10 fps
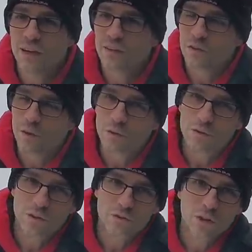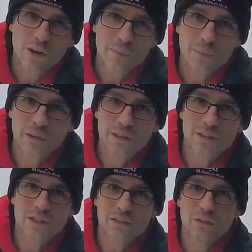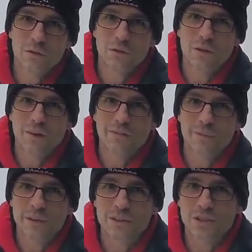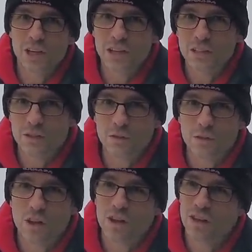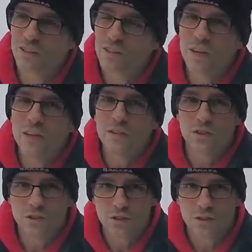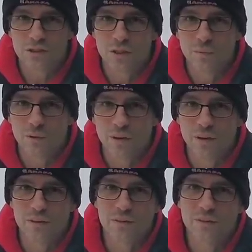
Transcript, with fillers: don't start trying to petition the local government to change those laws. Just look somewhere else.